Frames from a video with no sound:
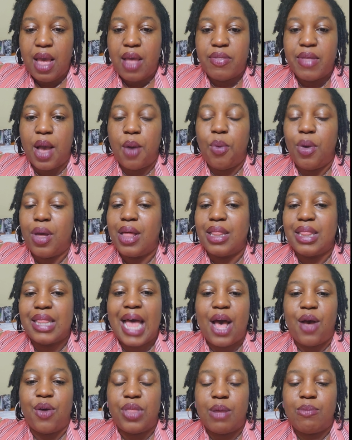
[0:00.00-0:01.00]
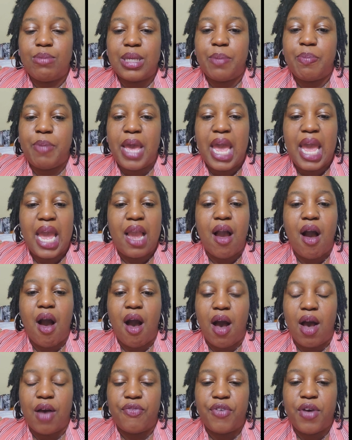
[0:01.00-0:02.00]
that will allow them to pay
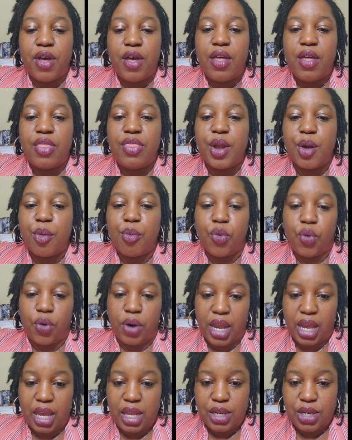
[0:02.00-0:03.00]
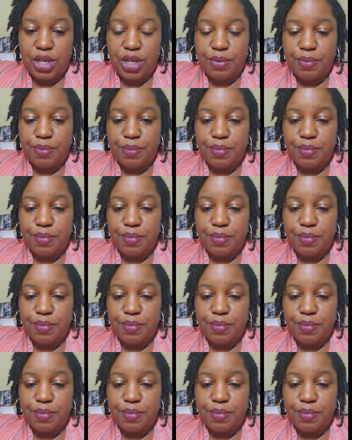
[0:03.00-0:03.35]
off their mortgage.